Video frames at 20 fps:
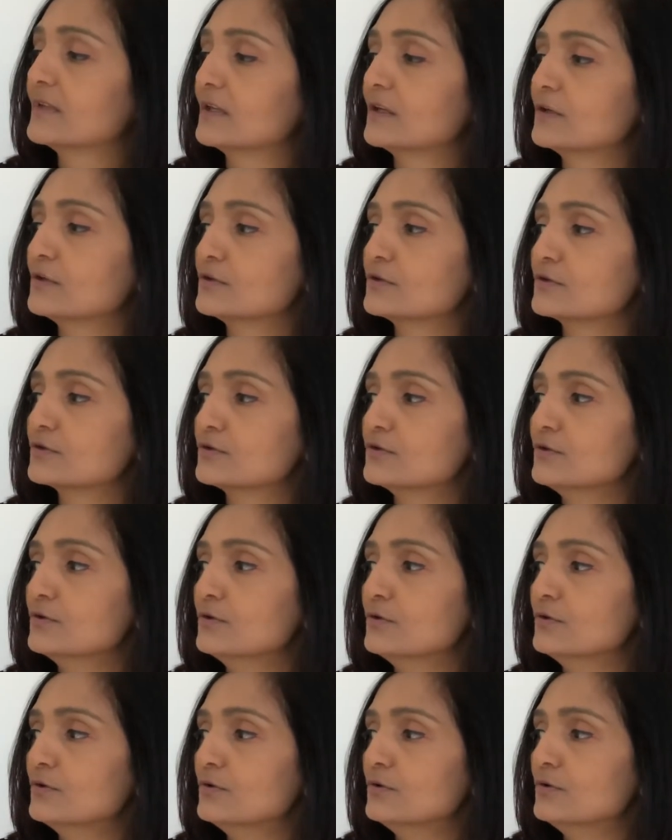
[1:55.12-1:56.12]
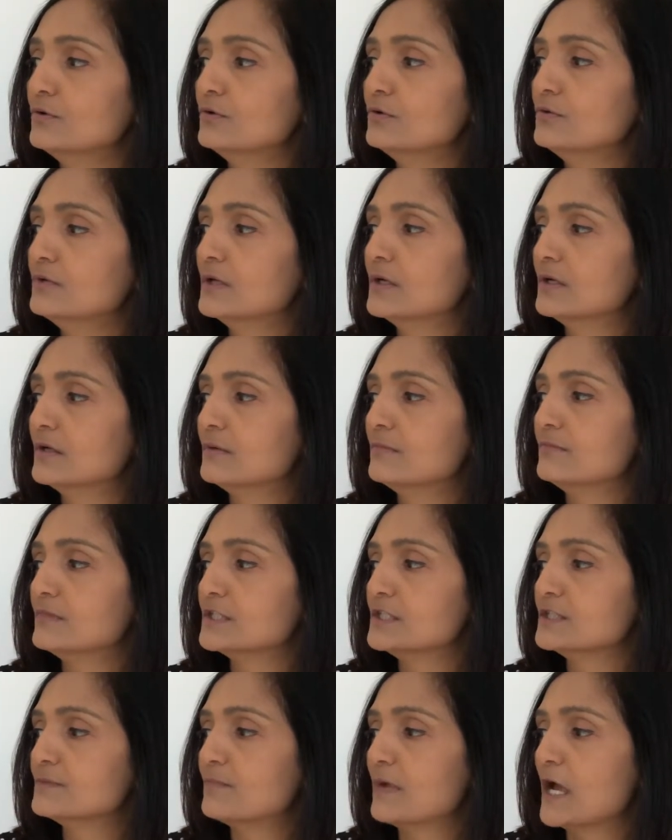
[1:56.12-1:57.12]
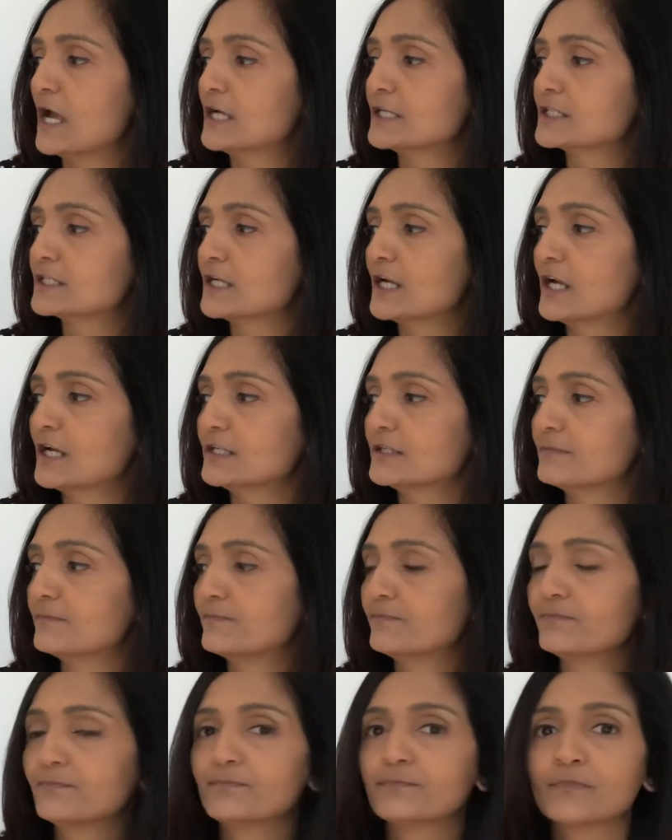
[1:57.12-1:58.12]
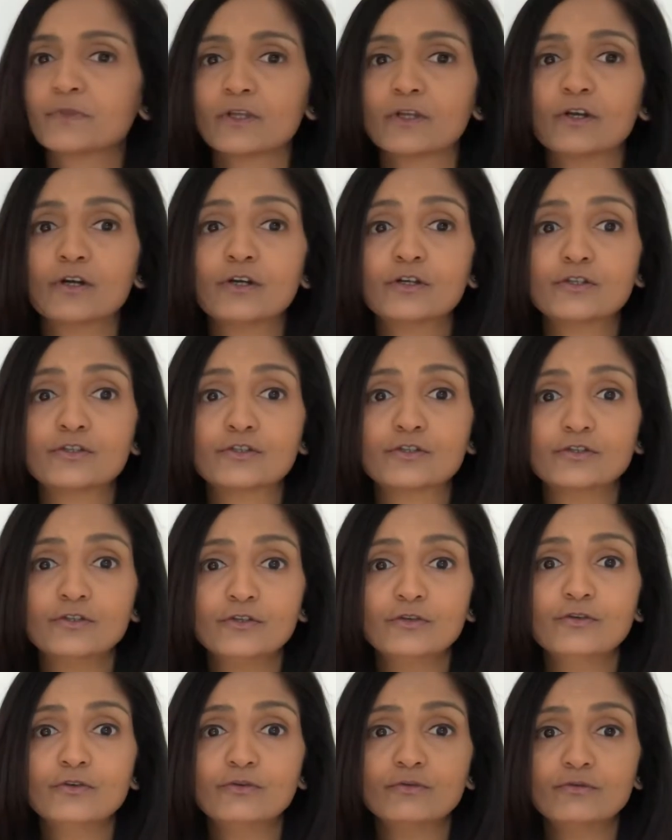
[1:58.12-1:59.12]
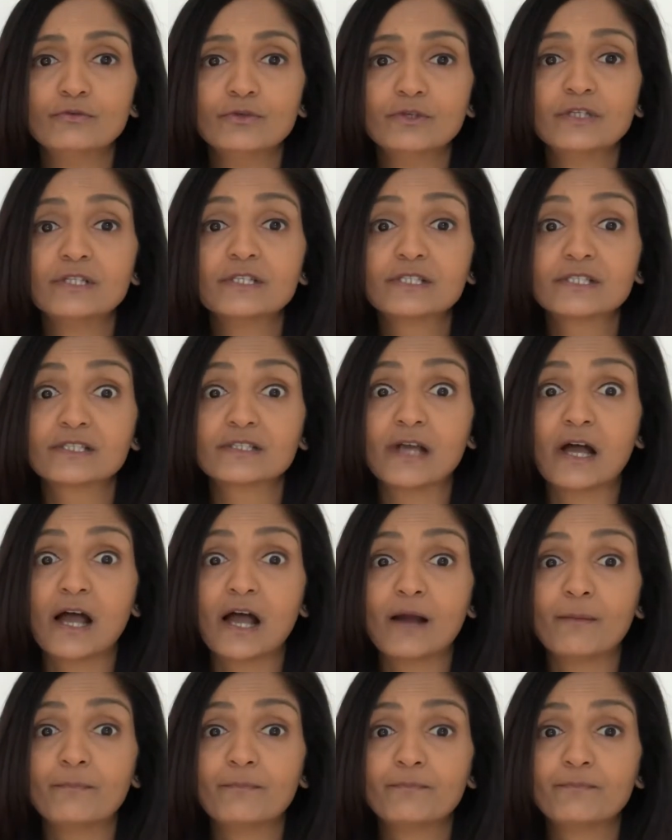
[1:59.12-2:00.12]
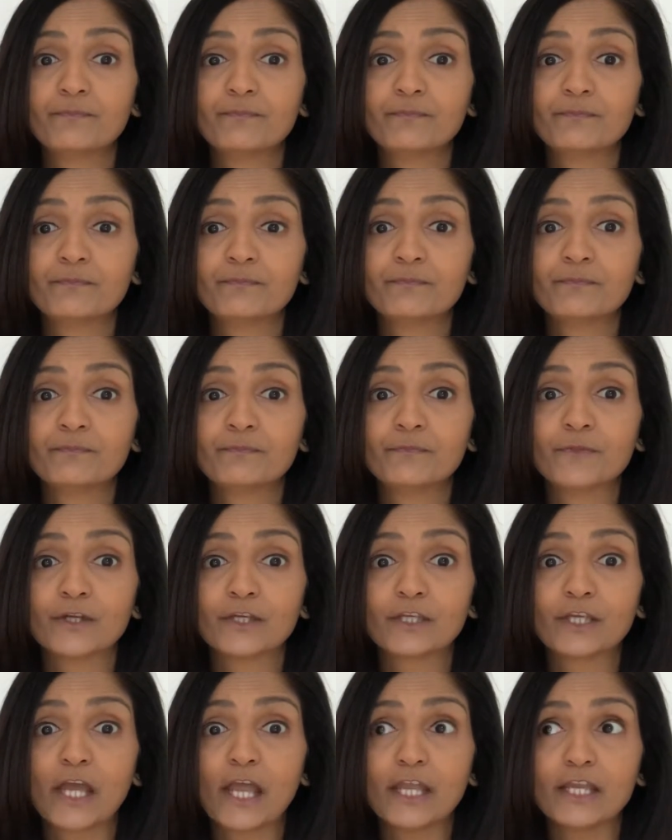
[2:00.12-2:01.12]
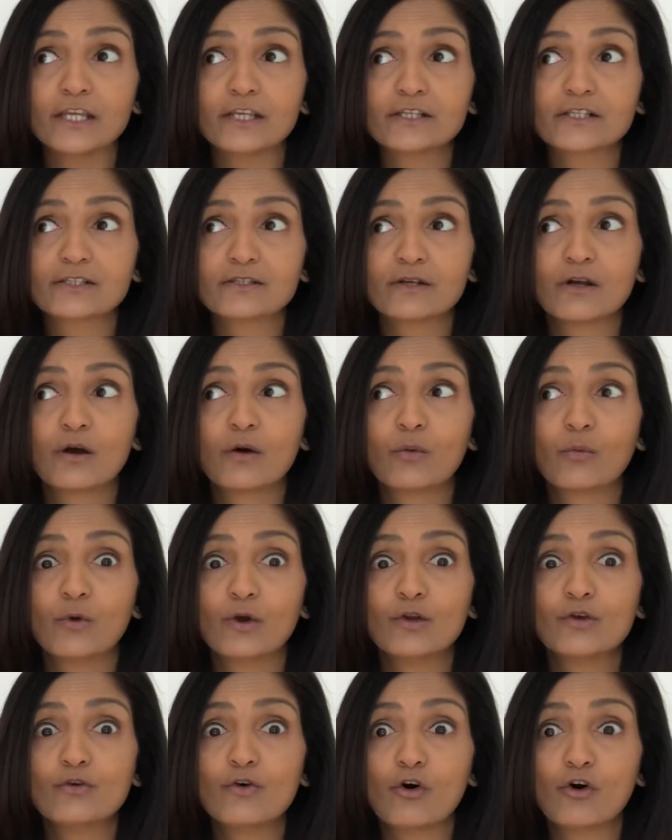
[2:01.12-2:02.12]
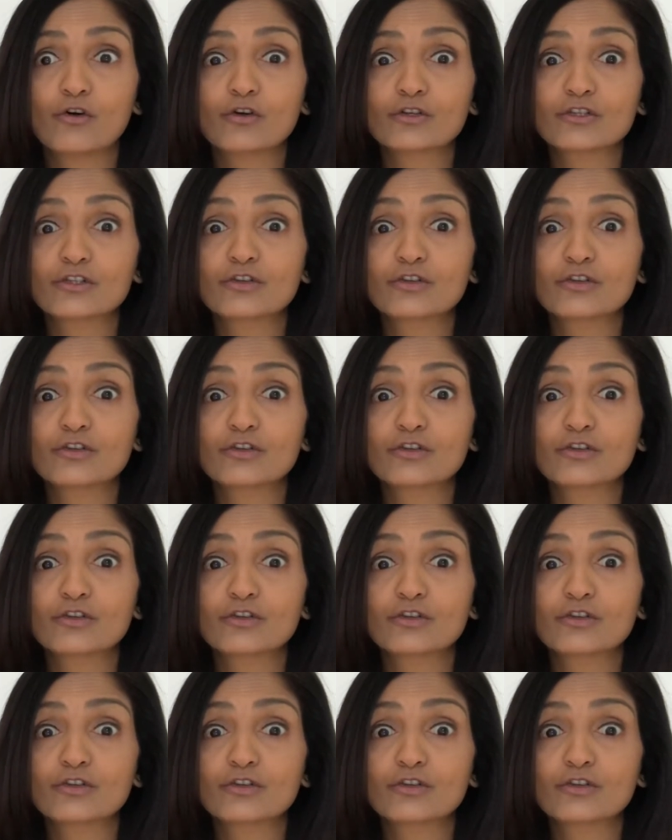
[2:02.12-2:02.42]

Soon, Mrs. Bear said. Soon, Sam. The cakes were not